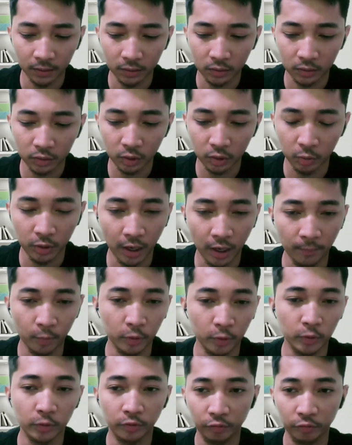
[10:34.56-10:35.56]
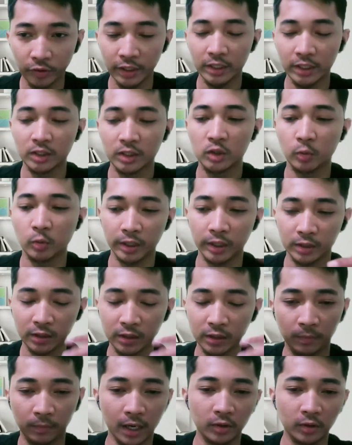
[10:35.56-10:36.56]
shown up on your feeds, where
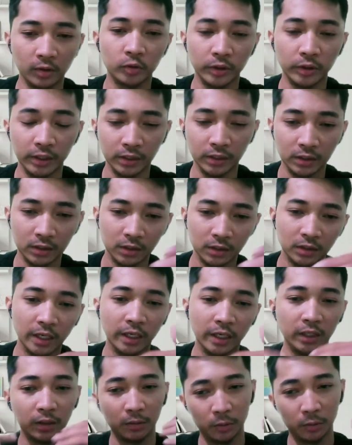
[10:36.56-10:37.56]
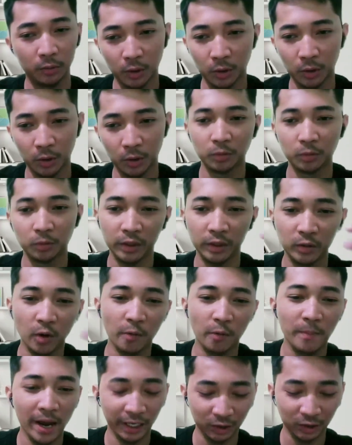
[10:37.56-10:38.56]
some countries they
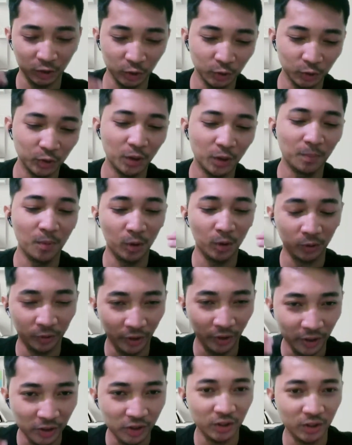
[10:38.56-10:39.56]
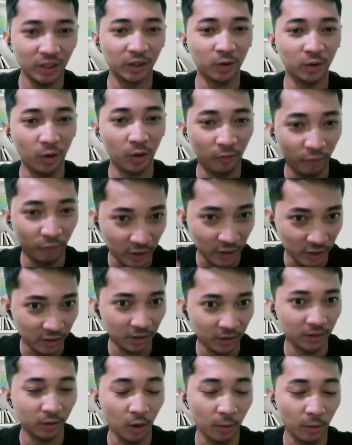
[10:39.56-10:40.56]
go back to a more traditional and
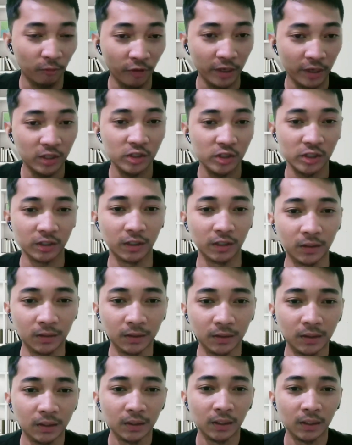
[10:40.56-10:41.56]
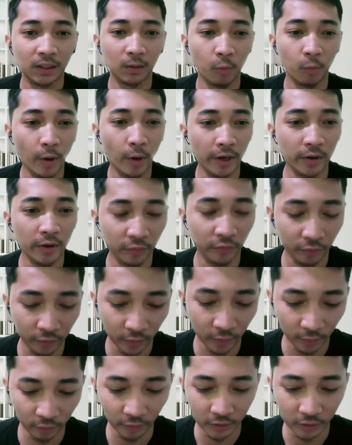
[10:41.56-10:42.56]
conventional way of
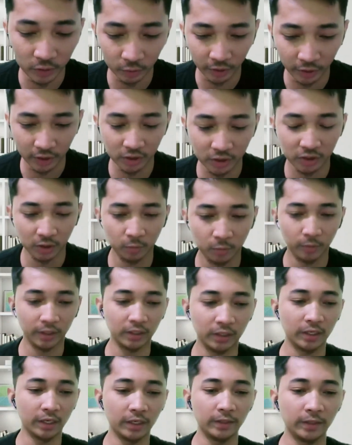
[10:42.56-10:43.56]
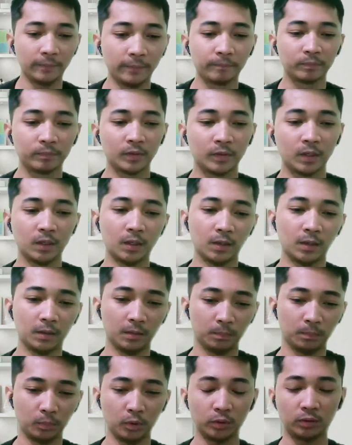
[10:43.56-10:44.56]
education, where they
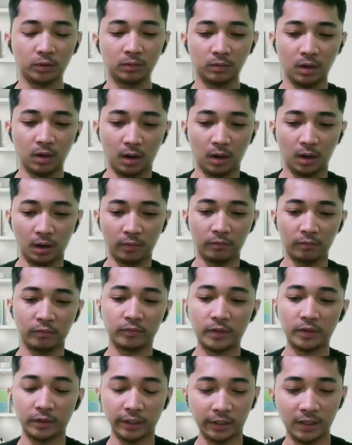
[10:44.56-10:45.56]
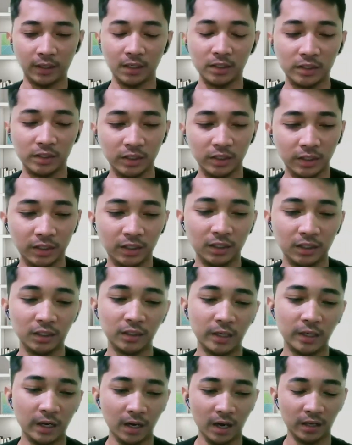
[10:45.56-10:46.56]
put off the technology.
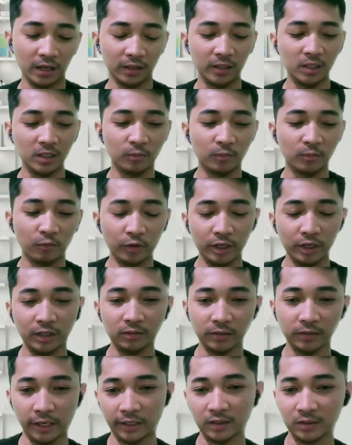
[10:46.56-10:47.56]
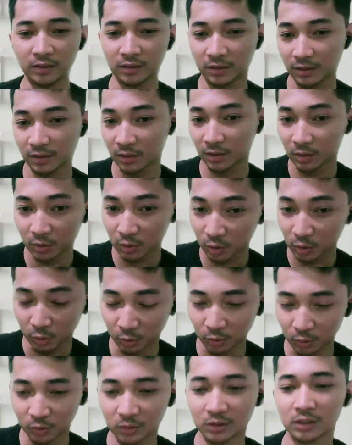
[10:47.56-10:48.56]
There are these free tech
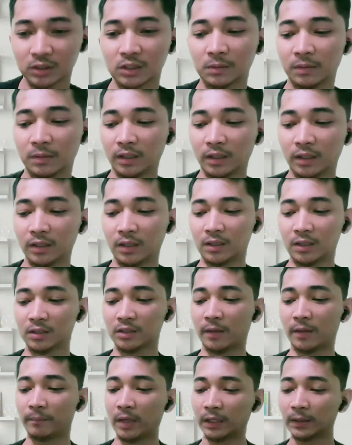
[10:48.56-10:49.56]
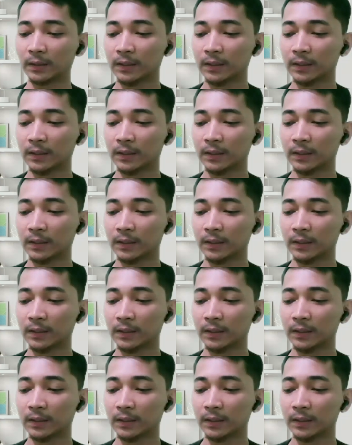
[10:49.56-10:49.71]
schools and other stuff. But